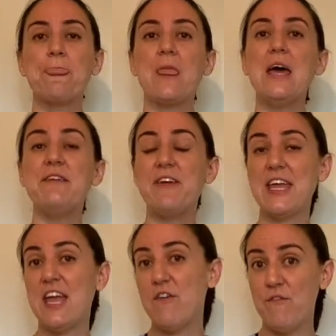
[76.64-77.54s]
And if it
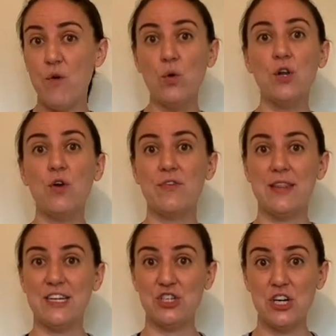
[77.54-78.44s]
can't fold over
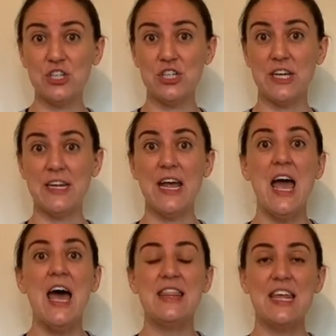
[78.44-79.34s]
that junction,
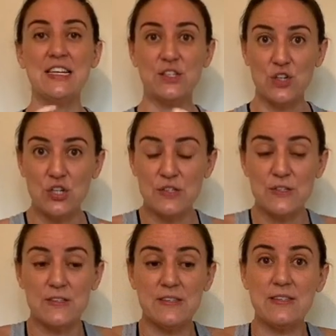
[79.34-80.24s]
then it starts
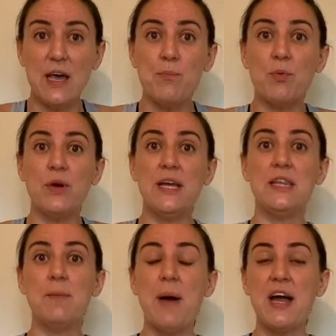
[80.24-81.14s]
to separate
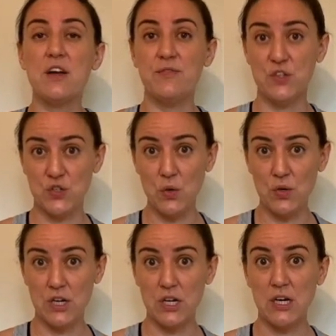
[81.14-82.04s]
the back of the
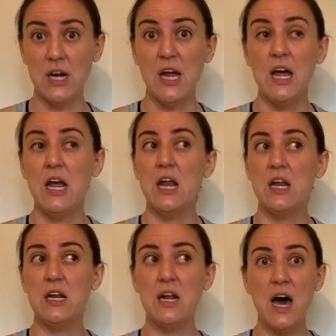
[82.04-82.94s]
shoulder.
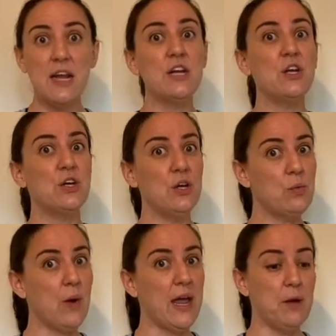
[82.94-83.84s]
Not in a
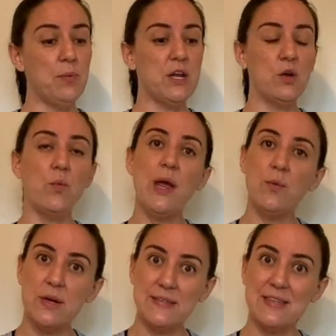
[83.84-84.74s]
good way, but in a way
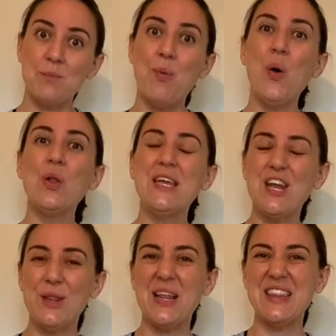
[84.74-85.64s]
where it's like pulling
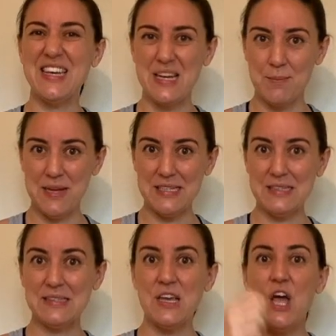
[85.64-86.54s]
on the
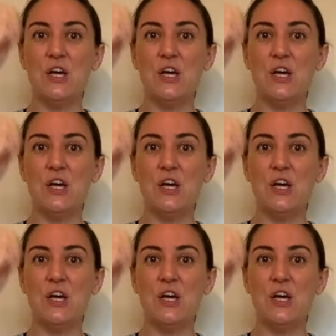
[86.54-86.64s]
ligaments.